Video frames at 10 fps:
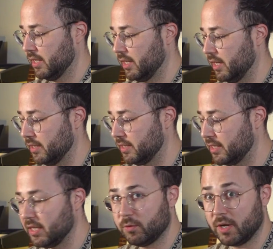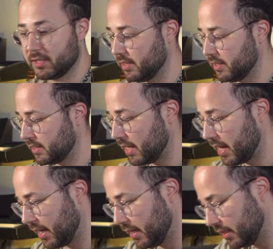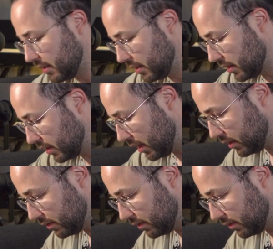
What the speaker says: and see what's inside. A lot